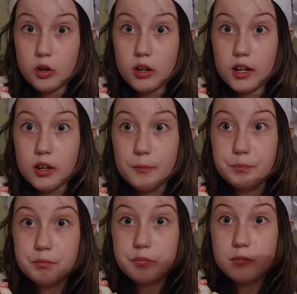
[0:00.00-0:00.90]
We're at
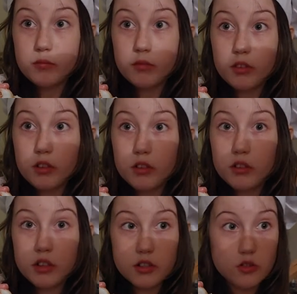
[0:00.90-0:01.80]

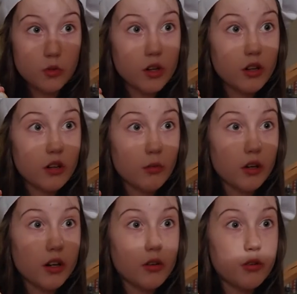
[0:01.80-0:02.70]
because
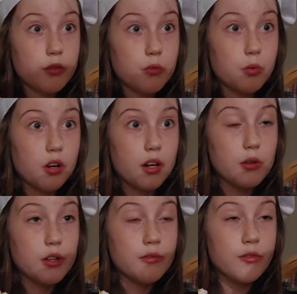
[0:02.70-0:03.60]
we're out we're
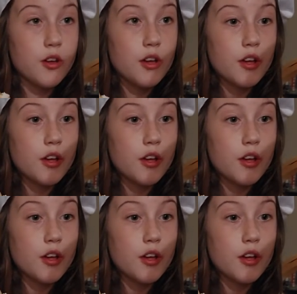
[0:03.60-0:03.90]
out of